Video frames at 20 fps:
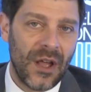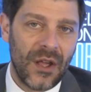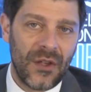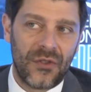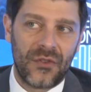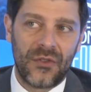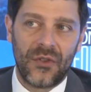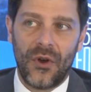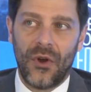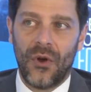
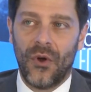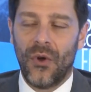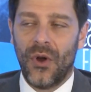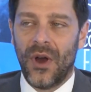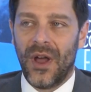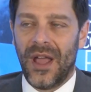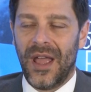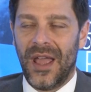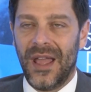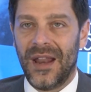So
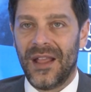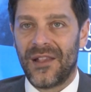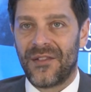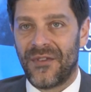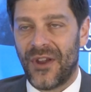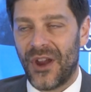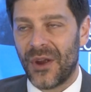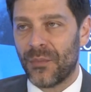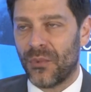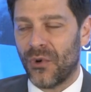it is
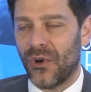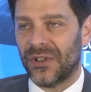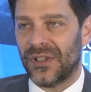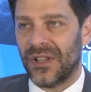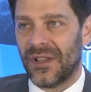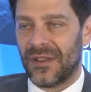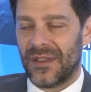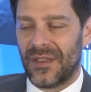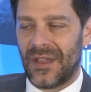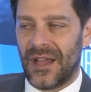very
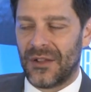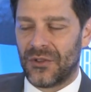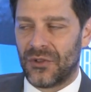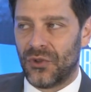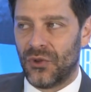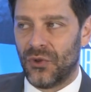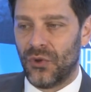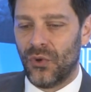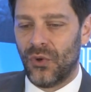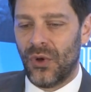important that
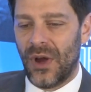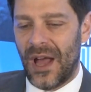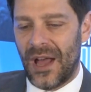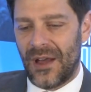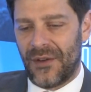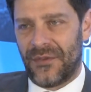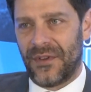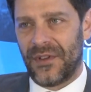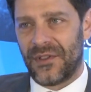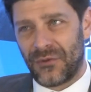you
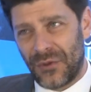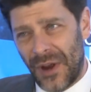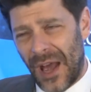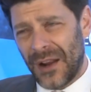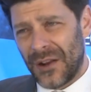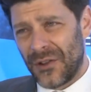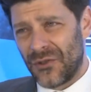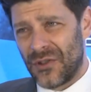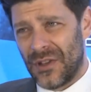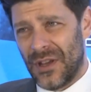have a
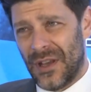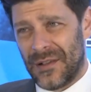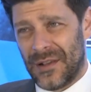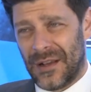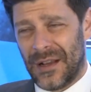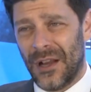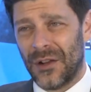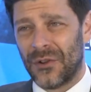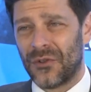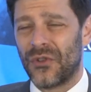strategy as a
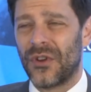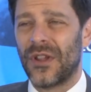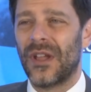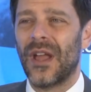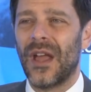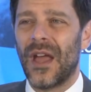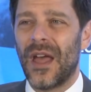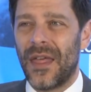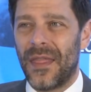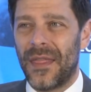country
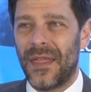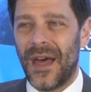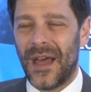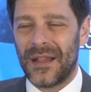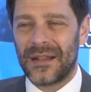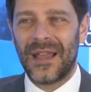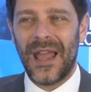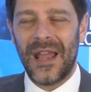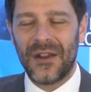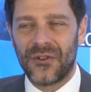
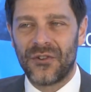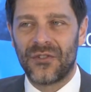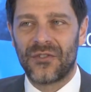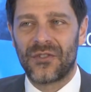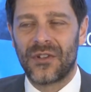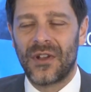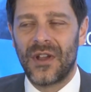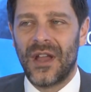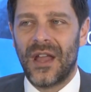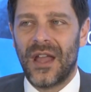that
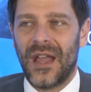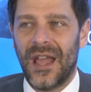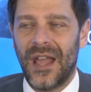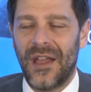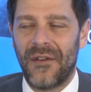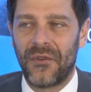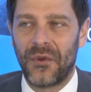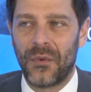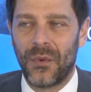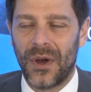caters
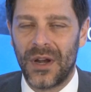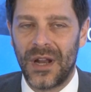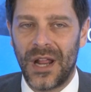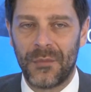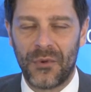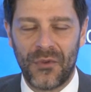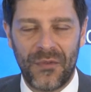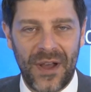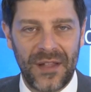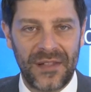everyone and
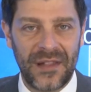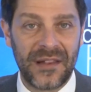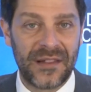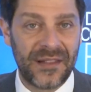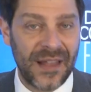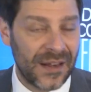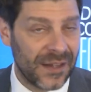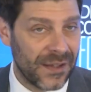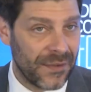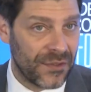provides
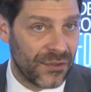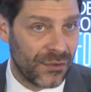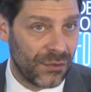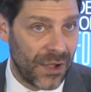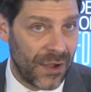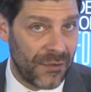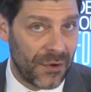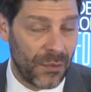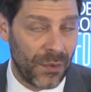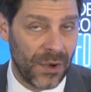incentives to
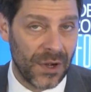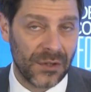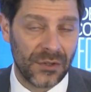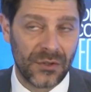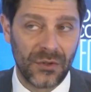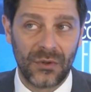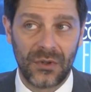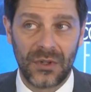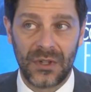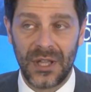everyone
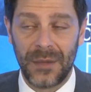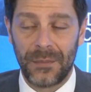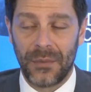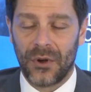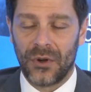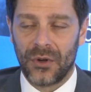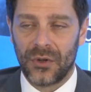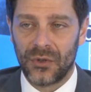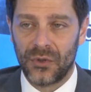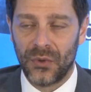to keep
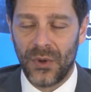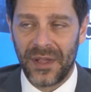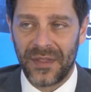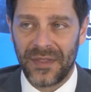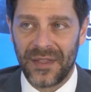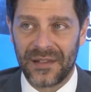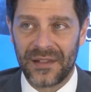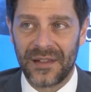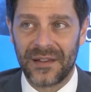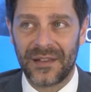on doing
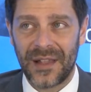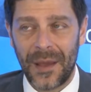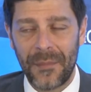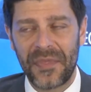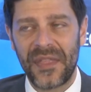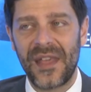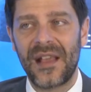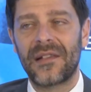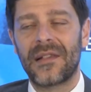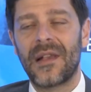things. And some
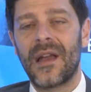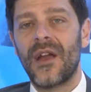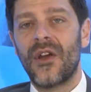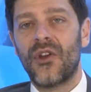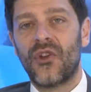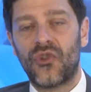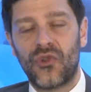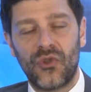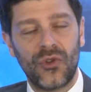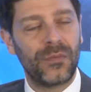things
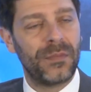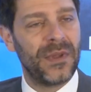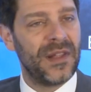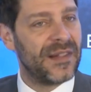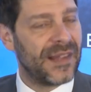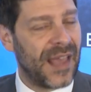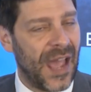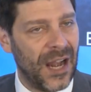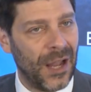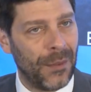should be
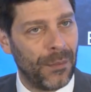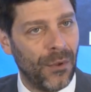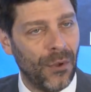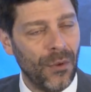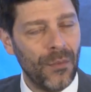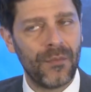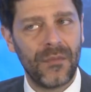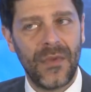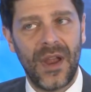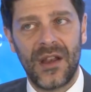
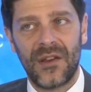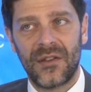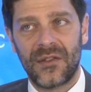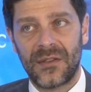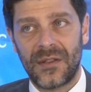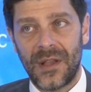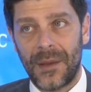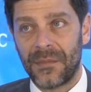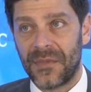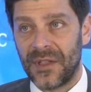scalable and
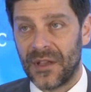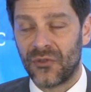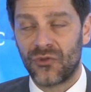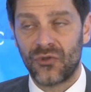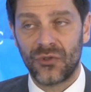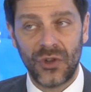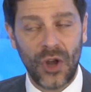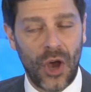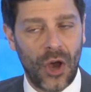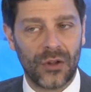some things
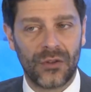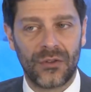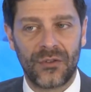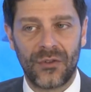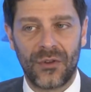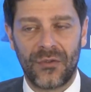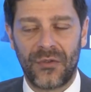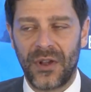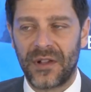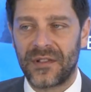should not.
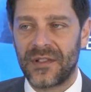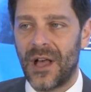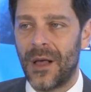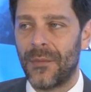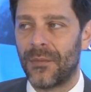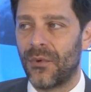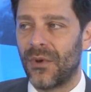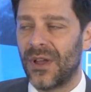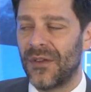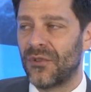So for
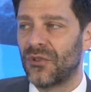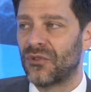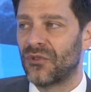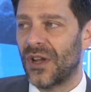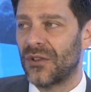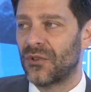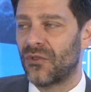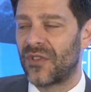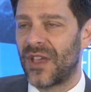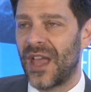example, if you
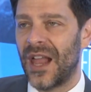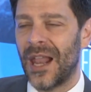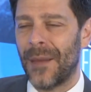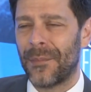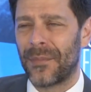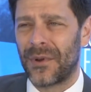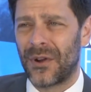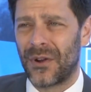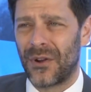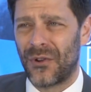try to scale up
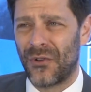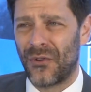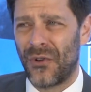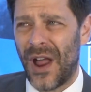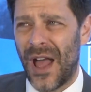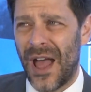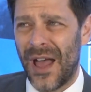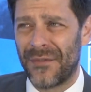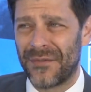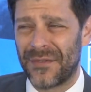
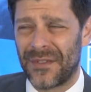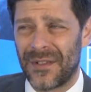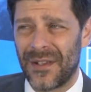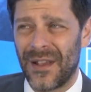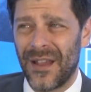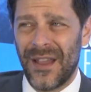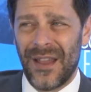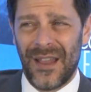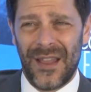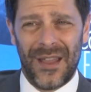crafts
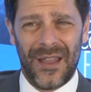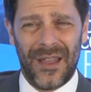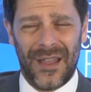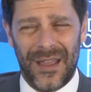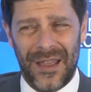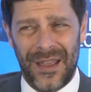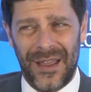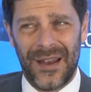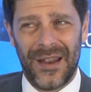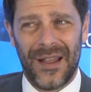
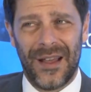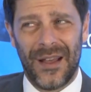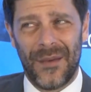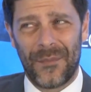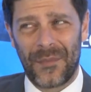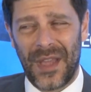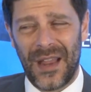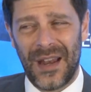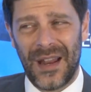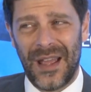in
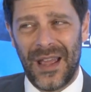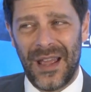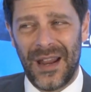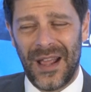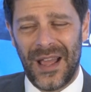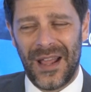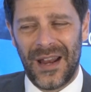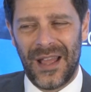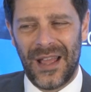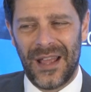
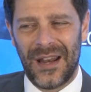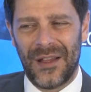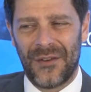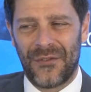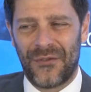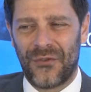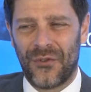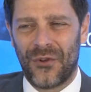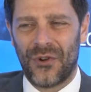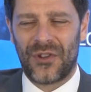a
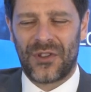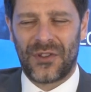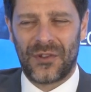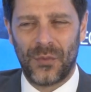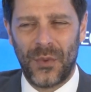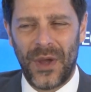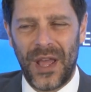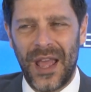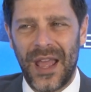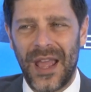
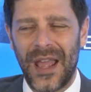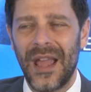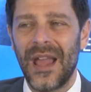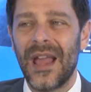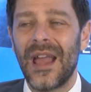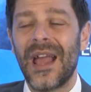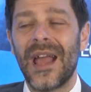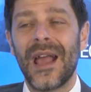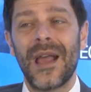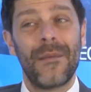forced way,
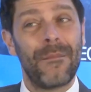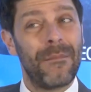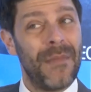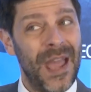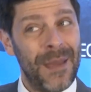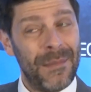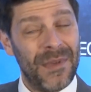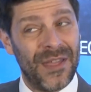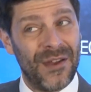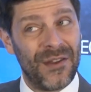
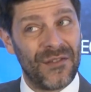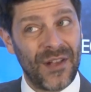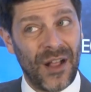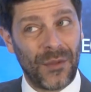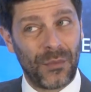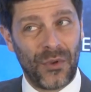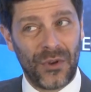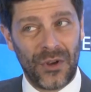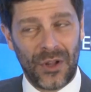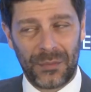maybe the
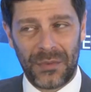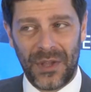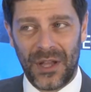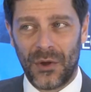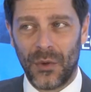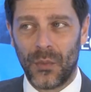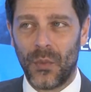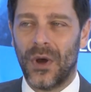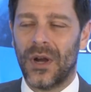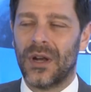result will not be a
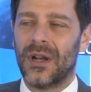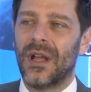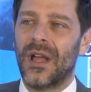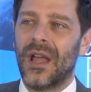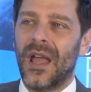good one.